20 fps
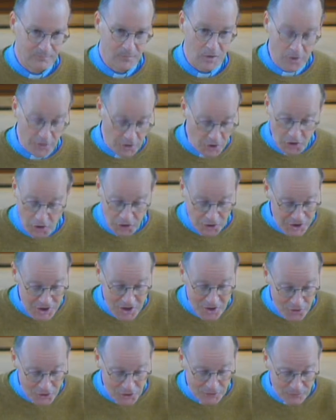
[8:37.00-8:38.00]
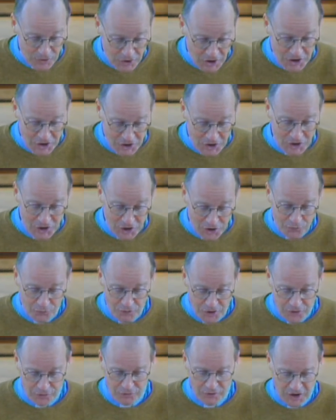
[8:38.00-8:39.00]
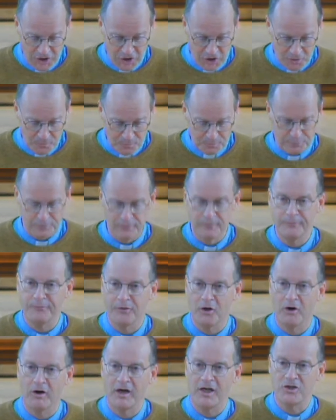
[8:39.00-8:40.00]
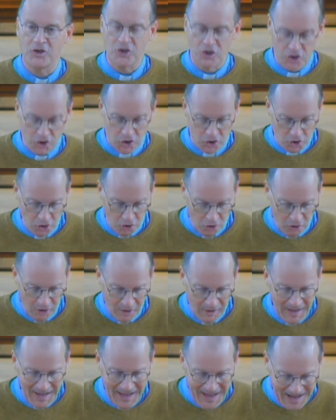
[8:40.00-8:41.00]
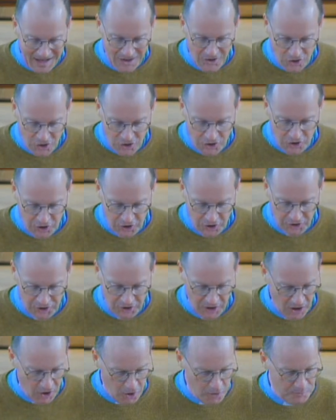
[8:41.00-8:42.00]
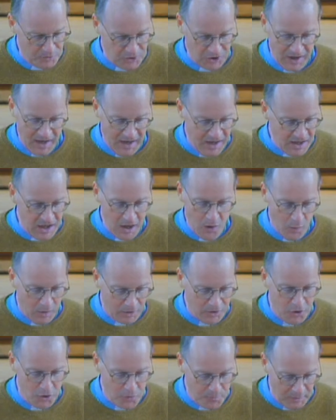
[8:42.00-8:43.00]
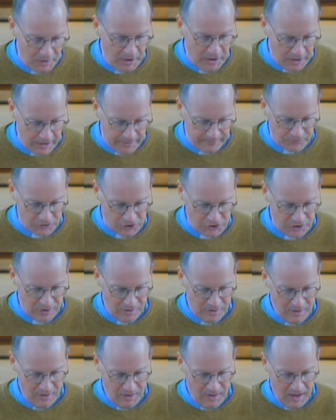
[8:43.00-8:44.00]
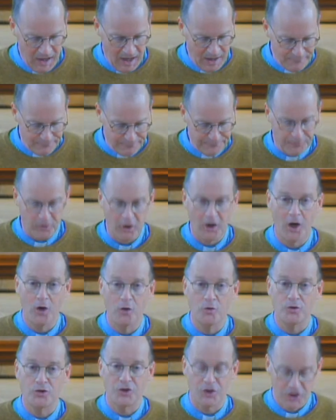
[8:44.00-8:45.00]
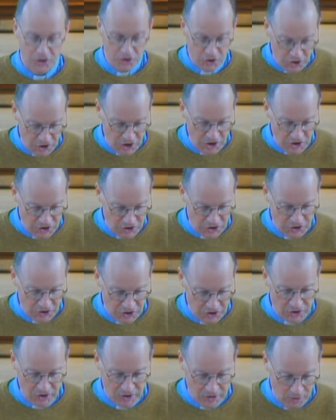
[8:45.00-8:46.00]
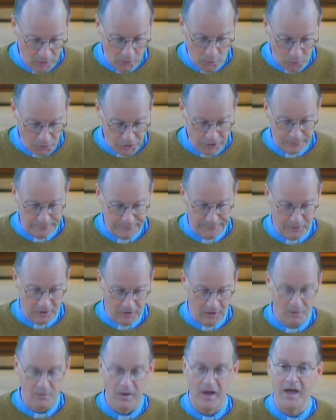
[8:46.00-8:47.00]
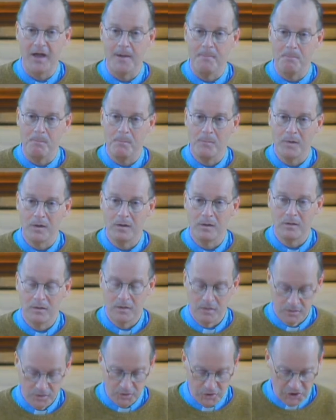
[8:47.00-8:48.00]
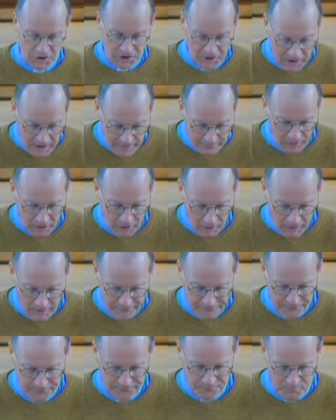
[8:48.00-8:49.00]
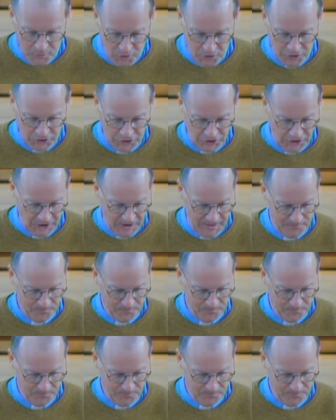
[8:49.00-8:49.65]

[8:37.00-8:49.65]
The good news of Jesus' resurrection provides sure and certain hope to anyone who believes and follows Jesus' call to follow him, to live a life of mercy,